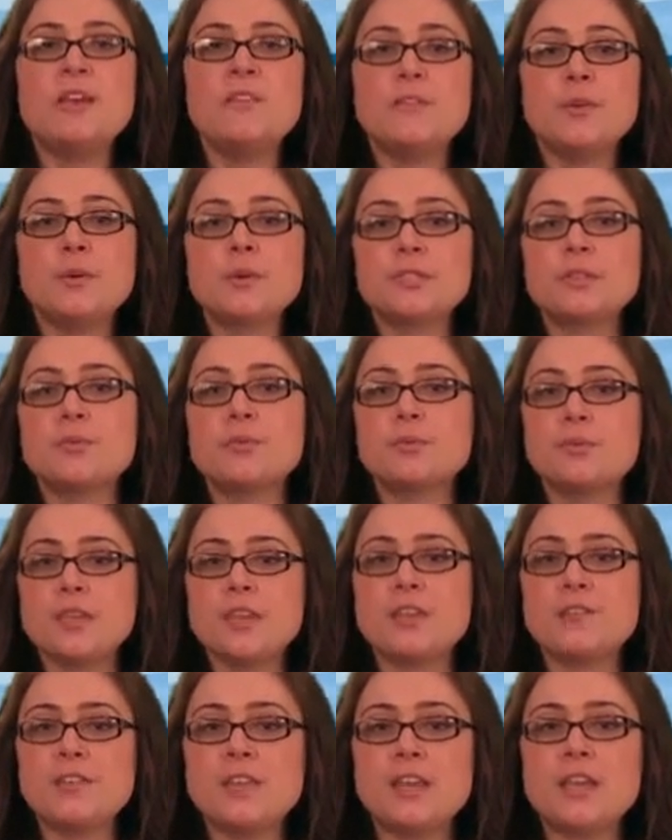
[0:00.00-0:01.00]
viewers of
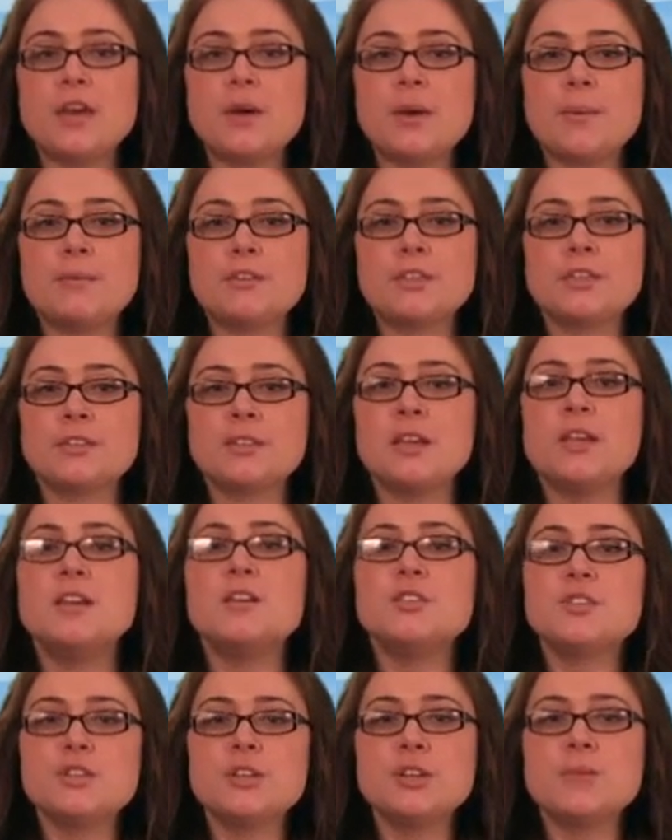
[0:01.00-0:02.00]
3D video images
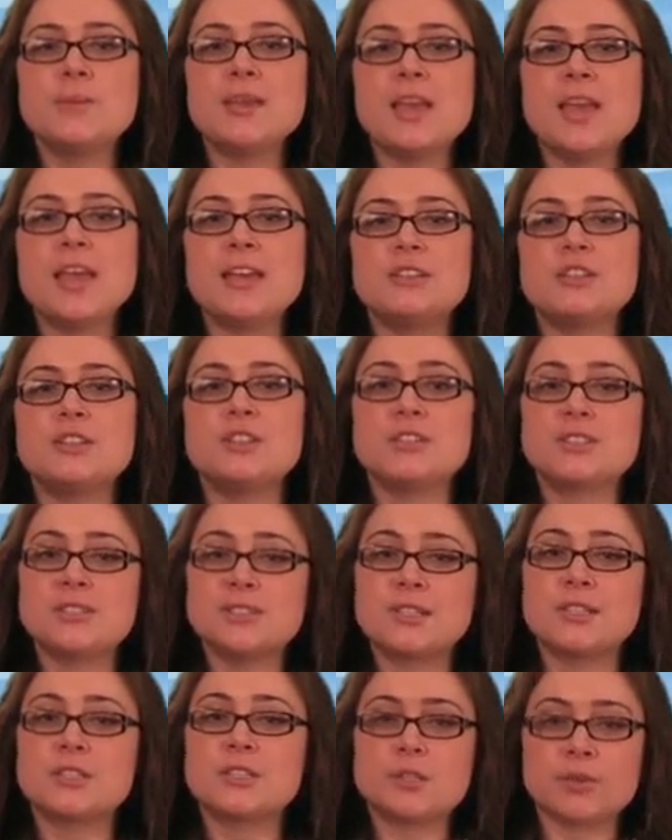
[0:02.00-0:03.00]
should be aged
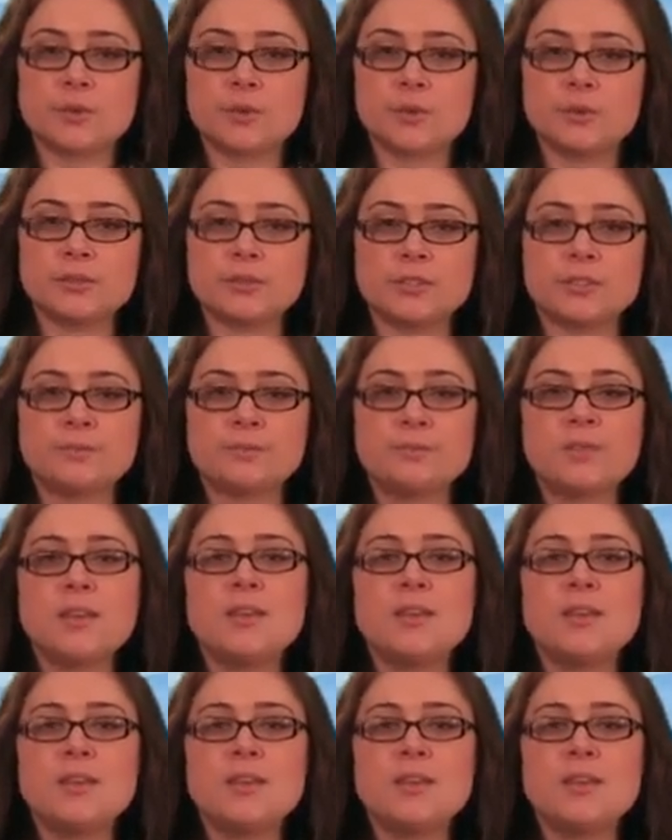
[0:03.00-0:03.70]
6 or older.